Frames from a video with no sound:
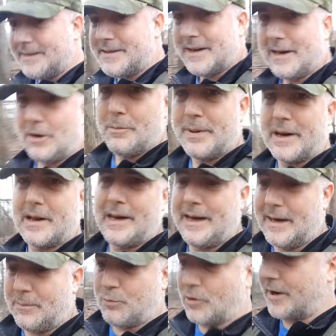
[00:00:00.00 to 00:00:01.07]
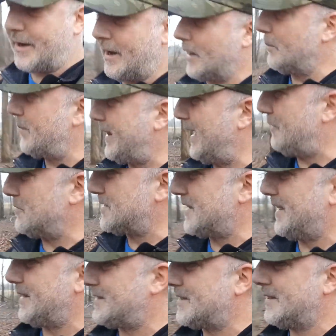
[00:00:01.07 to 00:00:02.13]
did a little bit of cleanup work here, but that was
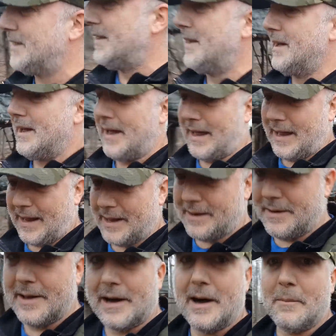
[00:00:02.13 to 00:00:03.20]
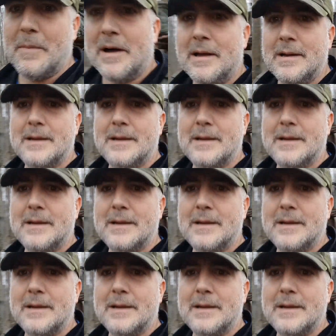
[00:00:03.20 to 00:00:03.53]
it. And um,